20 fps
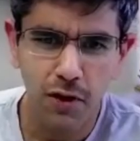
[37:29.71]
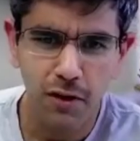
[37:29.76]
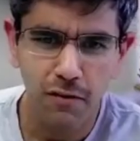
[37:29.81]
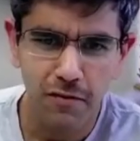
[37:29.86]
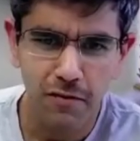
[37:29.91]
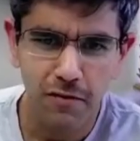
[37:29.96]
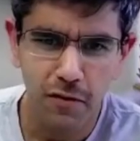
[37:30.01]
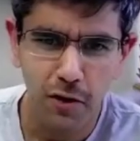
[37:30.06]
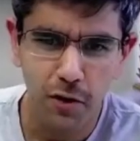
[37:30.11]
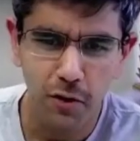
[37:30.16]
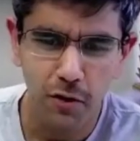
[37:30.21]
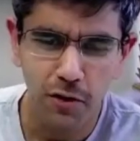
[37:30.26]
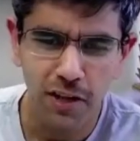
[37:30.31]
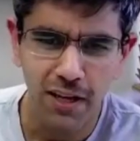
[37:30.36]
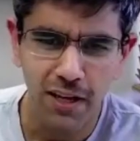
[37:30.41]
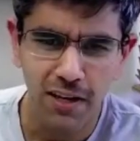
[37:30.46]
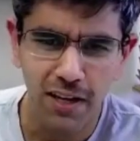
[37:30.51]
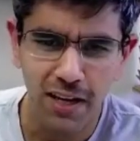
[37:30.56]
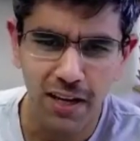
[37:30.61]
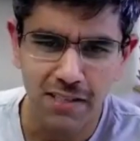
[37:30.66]
solving for
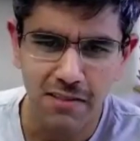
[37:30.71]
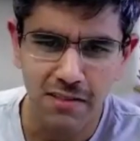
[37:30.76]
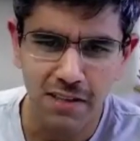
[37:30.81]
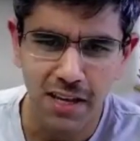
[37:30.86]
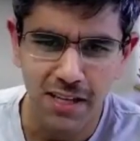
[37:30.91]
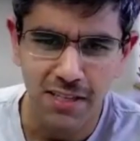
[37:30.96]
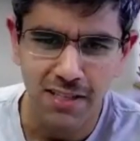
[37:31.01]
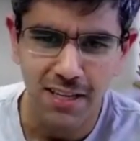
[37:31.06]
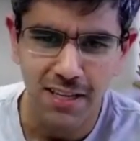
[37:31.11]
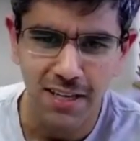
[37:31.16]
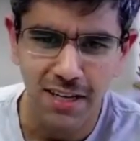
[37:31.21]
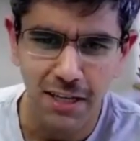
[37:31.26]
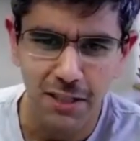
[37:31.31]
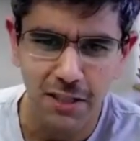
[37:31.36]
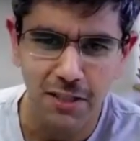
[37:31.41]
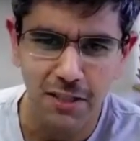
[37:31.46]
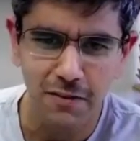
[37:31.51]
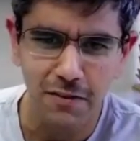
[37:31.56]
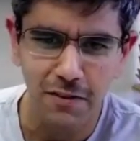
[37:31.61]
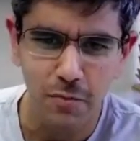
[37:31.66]
today. As the
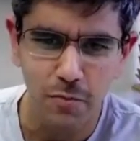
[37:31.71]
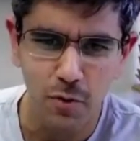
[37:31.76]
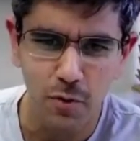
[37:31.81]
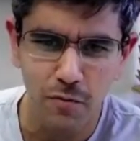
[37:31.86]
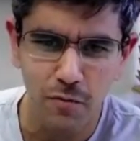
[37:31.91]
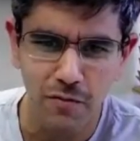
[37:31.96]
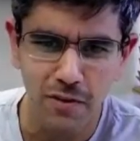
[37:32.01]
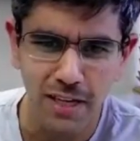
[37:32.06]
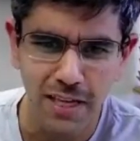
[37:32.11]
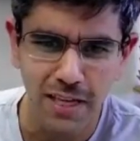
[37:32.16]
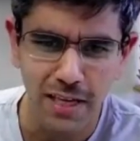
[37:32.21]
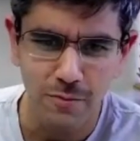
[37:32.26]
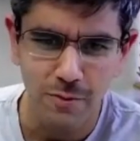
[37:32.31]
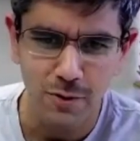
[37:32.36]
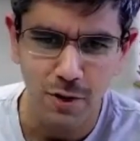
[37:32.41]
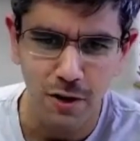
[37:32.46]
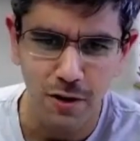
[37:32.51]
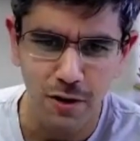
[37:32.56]
industry will move, we'll keep